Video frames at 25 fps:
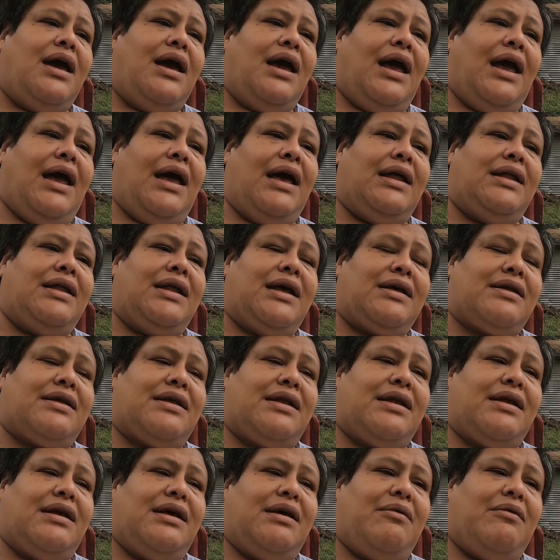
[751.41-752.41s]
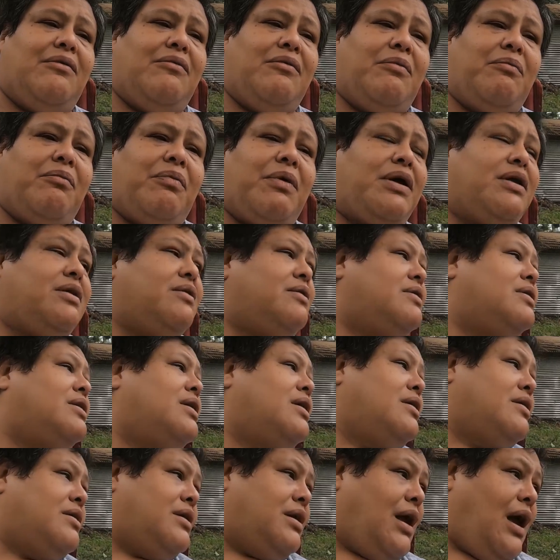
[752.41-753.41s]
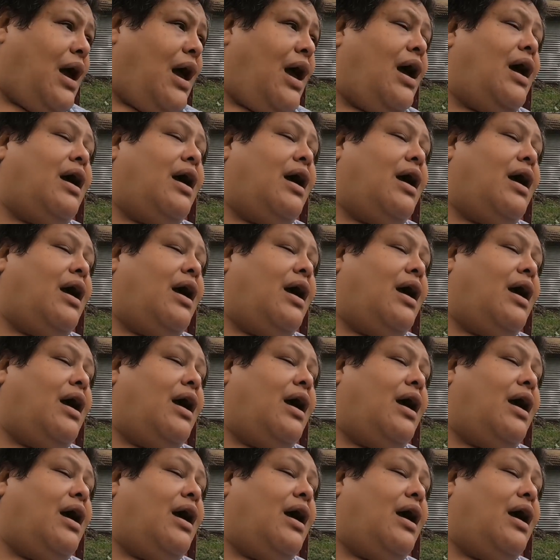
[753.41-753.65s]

and that's the vast but, majority yeah.